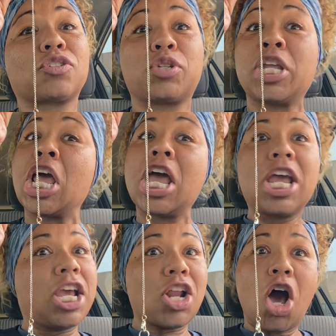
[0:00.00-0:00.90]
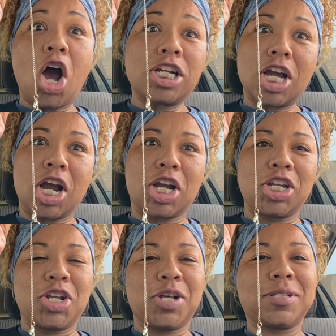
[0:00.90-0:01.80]
street, hitting a hard turn,
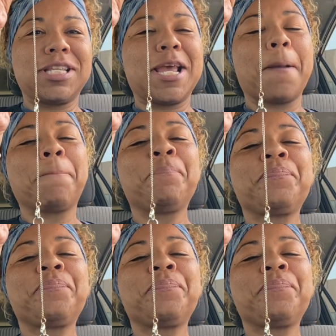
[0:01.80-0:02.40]
you know what I'm saying?